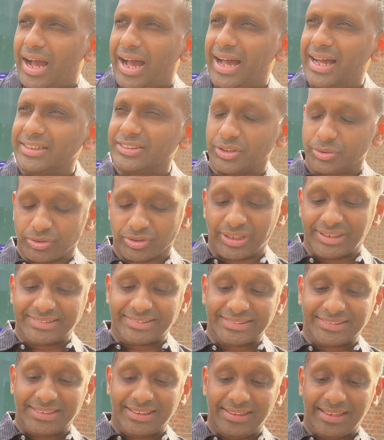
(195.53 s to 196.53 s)
So it was nice to
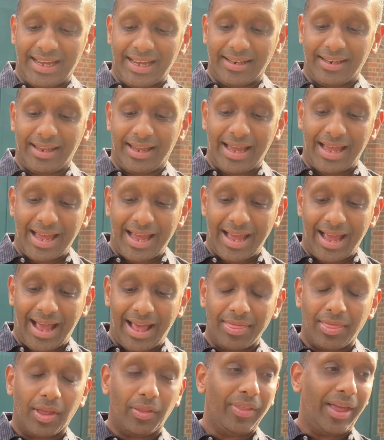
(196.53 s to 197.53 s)
see that.
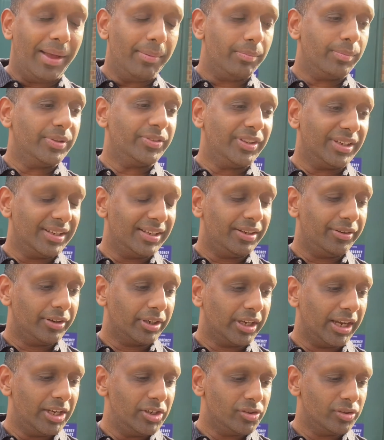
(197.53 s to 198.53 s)
And on that particular
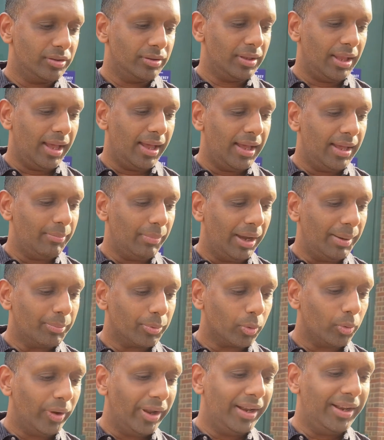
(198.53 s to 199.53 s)
occasion, I
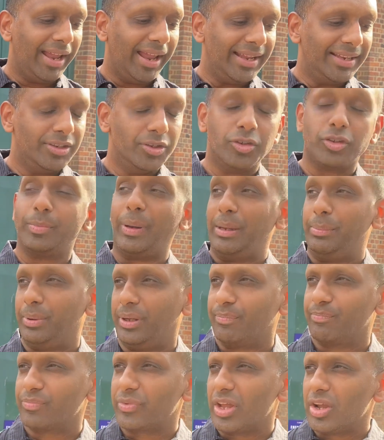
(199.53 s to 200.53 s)
brought in a newspaper
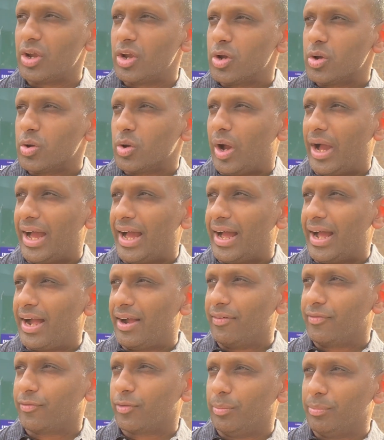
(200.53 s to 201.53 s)

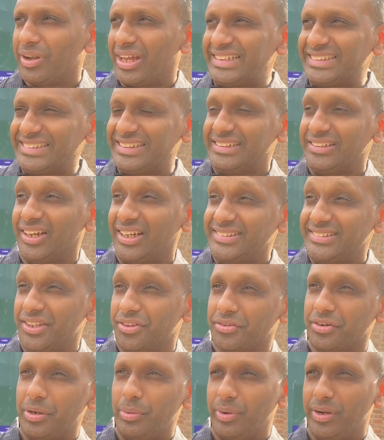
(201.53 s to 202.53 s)
from
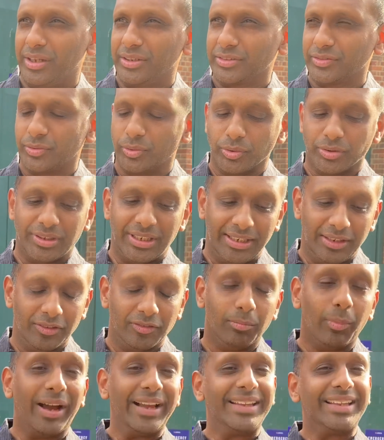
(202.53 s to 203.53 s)
1993 when I was 14 of
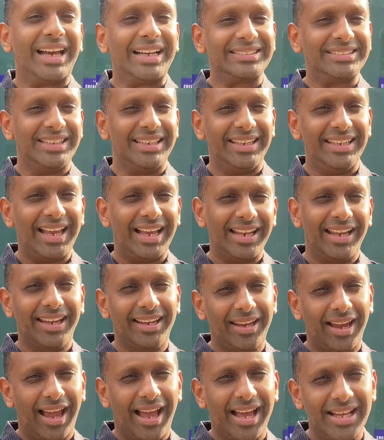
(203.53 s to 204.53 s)
Mike Gatting
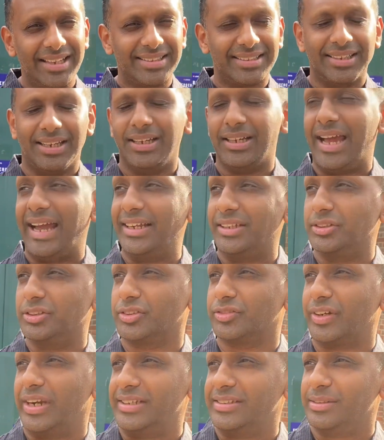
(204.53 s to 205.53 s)
yelling at Angus
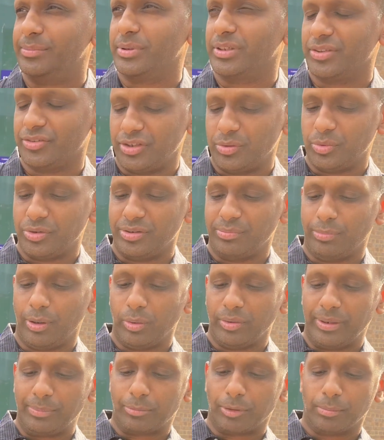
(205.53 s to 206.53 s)
Fraser because he wasn't
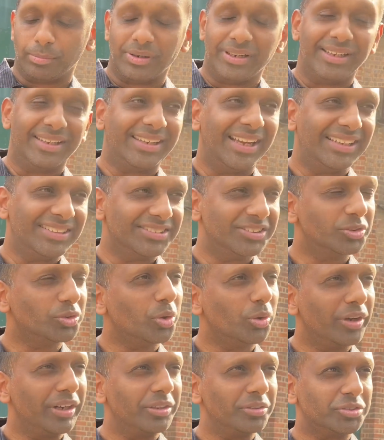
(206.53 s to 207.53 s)
bowling properly against the
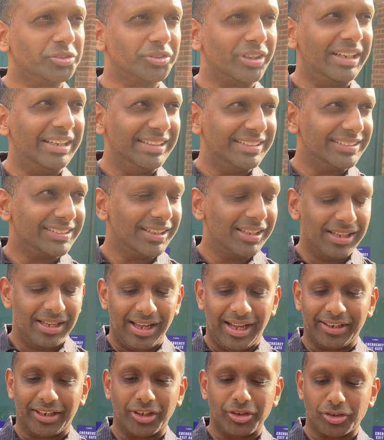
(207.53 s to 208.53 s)
touring Australians.
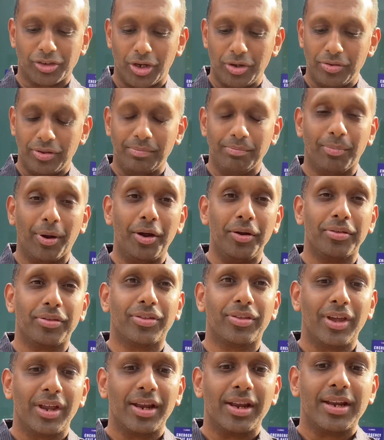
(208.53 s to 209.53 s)
And I showed them both
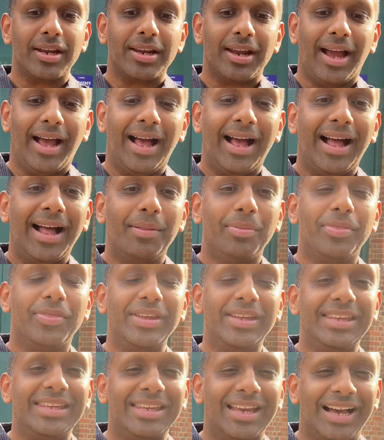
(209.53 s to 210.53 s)

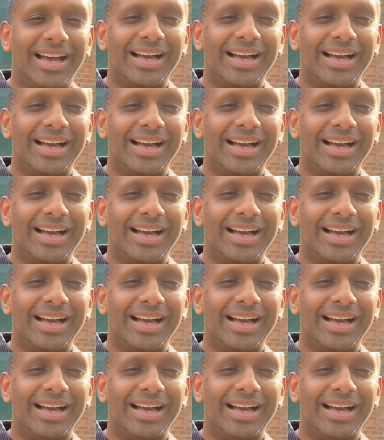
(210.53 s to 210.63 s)
the